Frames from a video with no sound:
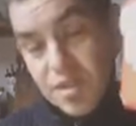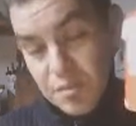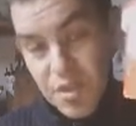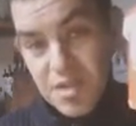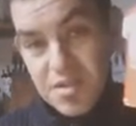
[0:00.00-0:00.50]

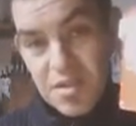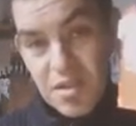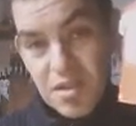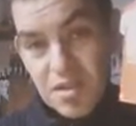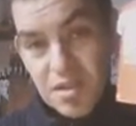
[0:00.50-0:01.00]

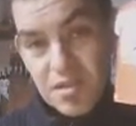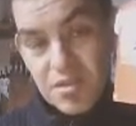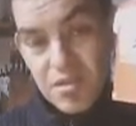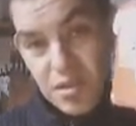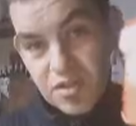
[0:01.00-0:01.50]
pasty
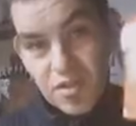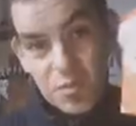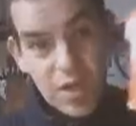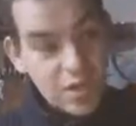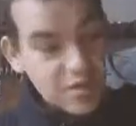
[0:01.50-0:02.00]
joint
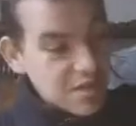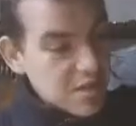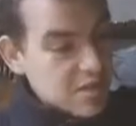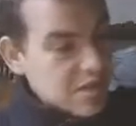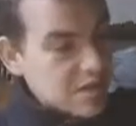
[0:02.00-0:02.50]
compound, as
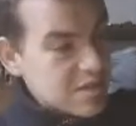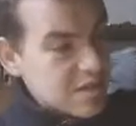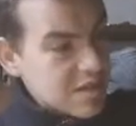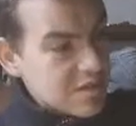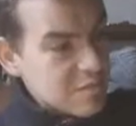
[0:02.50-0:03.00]

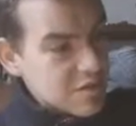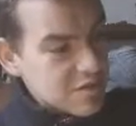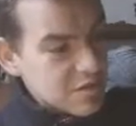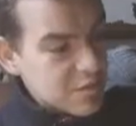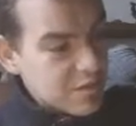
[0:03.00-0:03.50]
I
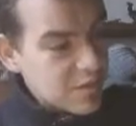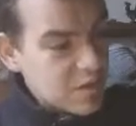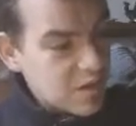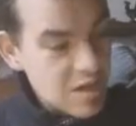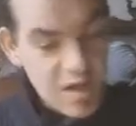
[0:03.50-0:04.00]
mentioned
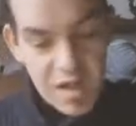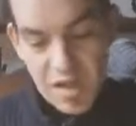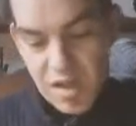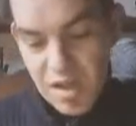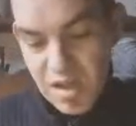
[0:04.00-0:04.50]
before,
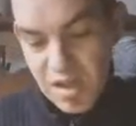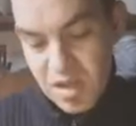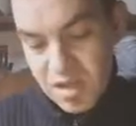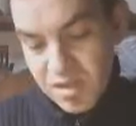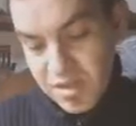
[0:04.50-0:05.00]

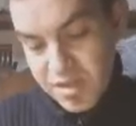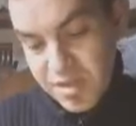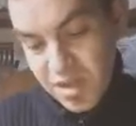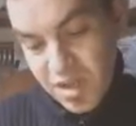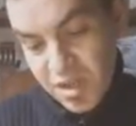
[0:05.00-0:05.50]
and
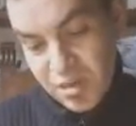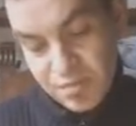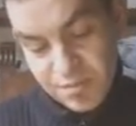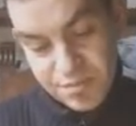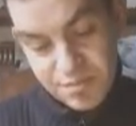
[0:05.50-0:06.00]

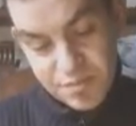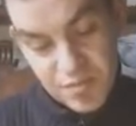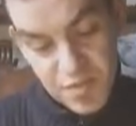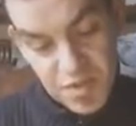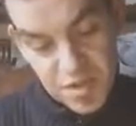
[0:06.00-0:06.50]
the the